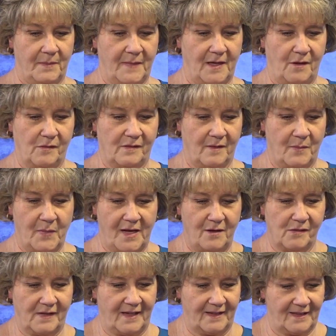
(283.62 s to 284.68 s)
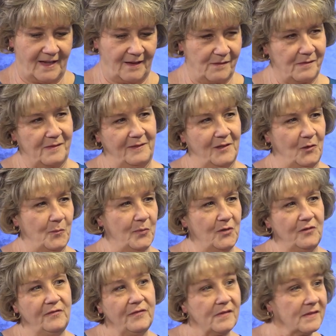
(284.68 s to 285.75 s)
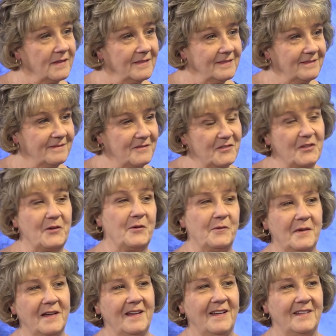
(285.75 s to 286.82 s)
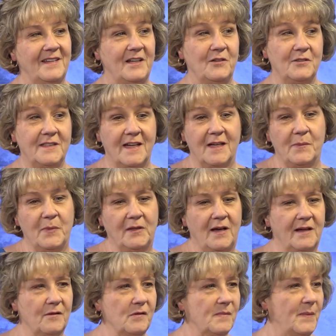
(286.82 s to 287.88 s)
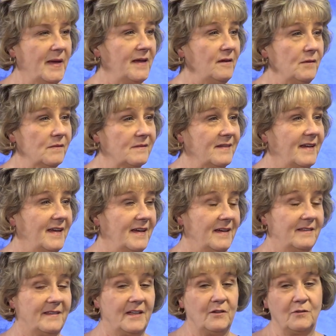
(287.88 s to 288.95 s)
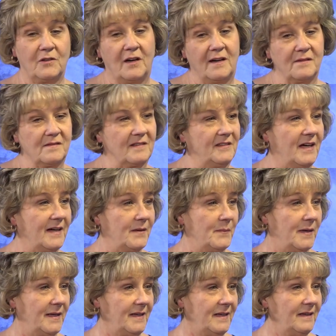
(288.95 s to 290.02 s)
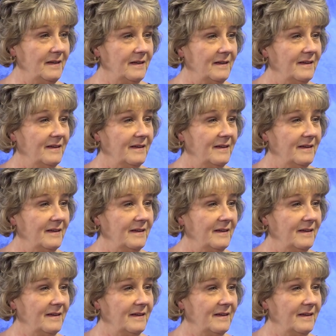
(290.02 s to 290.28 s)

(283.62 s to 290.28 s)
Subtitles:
these amazing things, little poofs. So they don't take up a lot of space and they don't cost a lot of money.